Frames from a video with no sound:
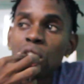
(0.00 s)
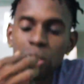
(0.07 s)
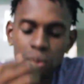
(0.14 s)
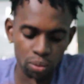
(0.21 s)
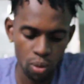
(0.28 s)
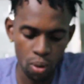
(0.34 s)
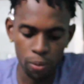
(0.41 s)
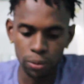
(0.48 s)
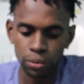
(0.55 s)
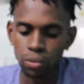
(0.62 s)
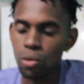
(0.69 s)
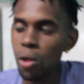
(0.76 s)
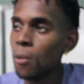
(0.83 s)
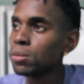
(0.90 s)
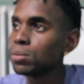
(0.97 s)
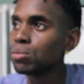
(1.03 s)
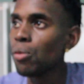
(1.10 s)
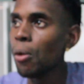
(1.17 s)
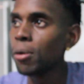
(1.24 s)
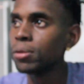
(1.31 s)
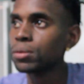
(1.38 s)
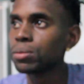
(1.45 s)
and
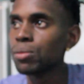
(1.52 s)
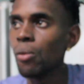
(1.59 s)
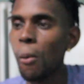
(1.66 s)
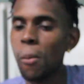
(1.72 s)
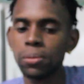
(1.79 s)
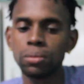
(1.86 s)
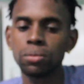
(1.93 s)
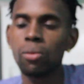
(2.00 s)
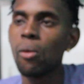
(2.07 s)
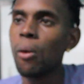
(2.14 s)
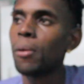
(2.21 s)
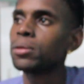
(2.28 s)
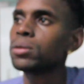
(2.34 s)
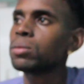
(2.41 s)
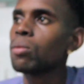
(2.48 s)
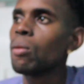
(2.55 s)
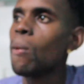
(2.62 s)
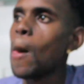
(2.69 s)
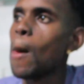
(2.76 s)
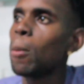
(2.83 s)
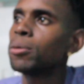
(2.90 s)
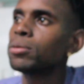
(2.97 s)
these Muslim like
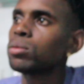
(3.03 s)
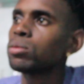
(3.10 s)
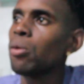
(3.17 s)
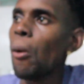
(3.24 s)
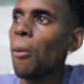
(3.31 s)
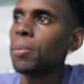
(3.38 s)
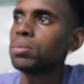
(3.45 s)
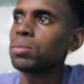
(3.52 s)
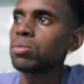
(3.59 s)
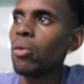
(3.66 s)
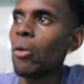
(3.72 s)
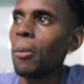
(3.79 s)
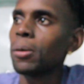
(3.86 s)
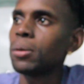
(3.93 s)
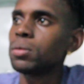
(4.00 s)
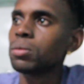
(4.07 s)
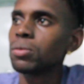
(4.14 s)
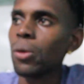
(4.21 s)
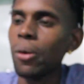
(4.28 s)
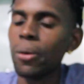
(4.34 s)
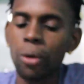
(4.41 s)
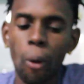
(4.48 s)
go more down at the back. We can
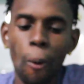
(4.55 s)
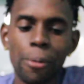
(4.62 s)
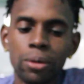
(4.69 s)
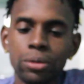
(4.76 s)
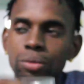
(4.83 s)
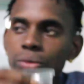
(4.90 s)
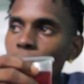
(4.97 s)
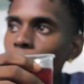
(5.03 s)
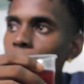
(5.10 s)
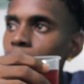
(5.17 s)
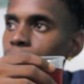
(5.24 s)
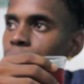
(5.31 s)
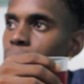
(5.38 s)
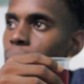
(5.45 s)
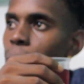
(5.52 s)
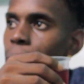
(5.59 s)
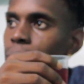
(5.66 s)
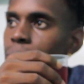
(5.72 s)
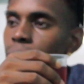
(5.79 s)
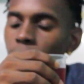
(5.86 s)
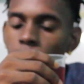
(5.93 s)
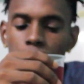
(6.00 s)
remember that change their money.
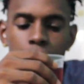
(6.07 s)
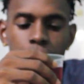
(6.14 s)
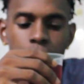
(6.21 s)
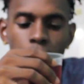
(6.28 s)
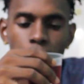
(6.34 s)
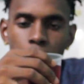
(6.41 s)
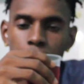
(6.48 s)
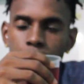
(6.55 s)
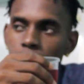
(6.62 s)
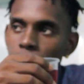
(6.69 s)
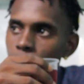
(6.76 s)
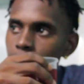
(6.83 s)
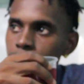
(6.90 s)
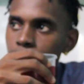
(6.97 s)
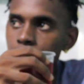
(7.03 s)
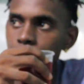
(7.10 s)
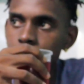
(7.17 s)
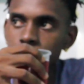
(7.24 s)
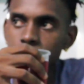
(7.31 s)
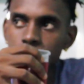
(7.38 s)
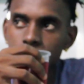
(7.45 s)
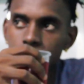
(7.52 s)
They got two
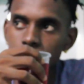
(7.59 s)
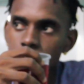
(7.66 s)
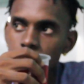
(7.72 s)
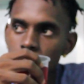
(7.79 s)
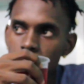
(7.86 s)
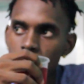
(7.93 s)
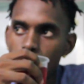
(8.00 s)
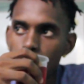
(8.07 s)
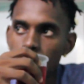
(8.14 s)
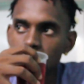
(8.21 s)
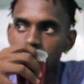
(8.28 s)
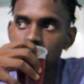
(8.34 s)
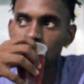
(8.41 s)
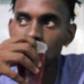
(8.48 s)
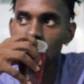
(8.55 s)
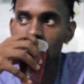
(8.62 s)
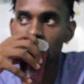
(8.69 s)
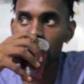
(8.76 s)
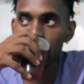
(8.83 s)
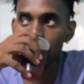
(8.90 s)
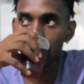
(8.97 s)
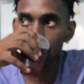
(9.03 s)
houses there. Two
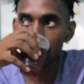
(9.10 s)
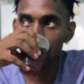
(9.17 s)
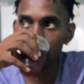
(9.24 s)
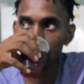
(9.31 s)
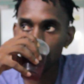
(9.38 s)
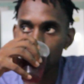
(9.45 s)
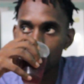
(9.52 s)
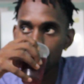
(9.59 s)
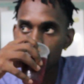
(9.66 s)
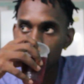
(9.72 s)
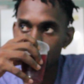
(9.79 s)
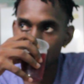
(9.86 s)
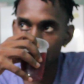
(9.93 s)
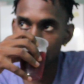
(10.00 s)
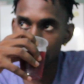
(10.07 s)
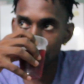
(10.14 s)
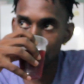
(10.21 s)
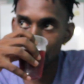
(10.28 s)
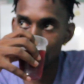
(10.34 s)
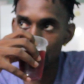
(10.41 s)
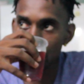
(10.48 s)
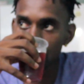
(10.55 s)
brothers married to
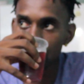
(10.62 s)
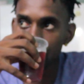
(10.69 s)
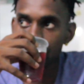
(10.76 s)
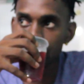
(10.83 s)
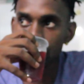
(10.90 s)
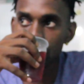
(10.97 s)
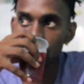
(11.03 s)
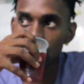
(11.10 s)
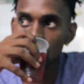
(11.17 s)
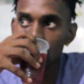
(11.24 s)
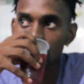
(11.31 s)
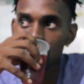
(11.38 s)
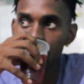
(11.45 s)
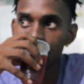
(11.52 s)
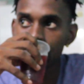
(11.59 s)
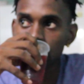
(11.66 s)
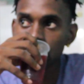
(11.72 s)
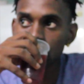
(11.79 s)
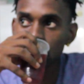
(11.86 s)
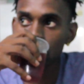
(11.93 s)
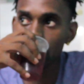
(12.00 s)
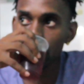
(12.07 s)
one brother
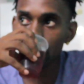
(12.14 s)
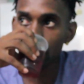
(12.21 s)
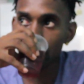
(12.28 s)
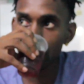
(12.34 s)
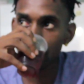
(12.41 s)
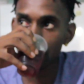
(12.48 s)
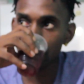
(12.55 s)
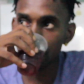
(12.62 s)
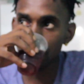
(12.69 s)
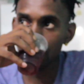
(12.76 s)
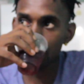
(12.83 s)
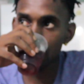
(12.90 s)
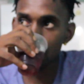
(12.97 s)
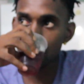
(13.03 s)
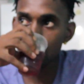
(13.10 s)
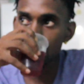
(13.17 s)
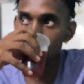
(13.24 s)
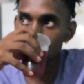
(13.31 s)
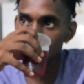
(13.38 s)
married to two sisters.